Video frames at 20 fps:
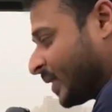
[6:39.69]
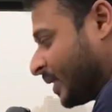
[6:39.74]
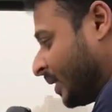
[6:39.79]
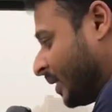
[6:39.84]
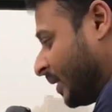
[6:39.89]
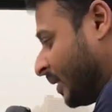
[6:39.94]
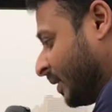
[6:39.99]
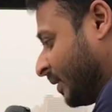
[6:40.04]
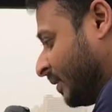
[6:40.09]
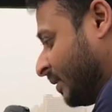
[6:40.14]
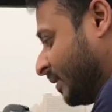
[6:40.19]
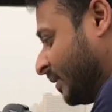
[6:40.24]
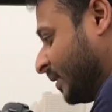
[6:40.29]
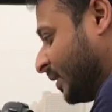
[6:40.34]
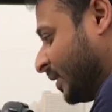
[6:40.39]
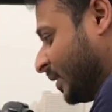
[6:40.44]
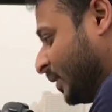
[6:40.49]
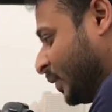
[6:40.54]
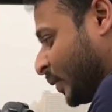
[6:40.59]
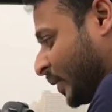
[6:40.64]
and
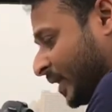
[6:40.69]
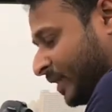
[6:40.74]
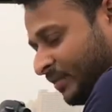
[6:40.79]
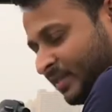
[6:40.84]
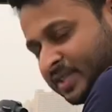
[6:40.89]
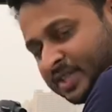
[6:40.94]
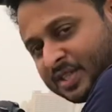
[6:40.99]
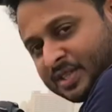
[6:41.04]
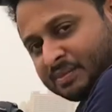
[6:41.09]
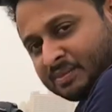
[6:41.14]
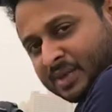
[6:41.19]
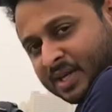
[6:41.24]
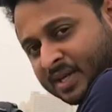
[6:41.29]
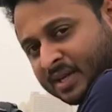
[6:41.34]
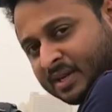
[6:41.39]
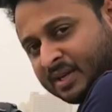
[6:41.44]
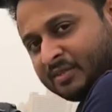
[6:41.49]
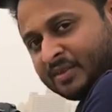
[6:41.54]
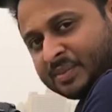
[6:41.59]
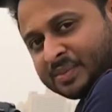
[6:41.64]
you can visit my
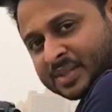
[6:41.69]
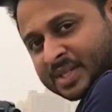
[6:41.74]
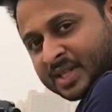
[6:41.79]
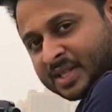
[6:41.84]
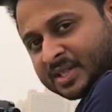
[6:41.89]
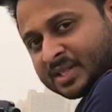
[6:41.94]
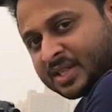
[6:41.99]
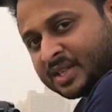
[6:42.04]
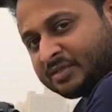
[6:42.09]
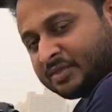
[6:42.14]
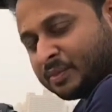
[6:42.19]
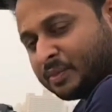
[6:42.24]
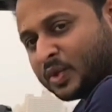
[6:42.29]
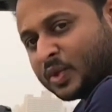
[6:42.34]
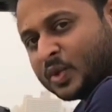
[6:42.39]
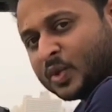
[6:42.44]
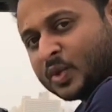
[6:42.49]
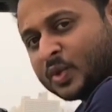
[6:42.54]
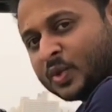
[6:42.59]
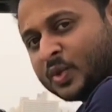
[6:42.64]
website
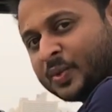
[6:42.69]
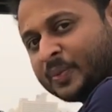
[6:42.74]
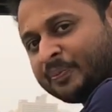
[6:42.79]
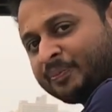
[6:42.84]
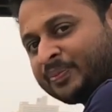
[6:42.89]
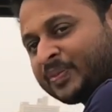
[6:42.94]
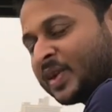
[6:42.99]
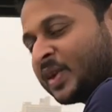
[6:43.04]
shafimon.com.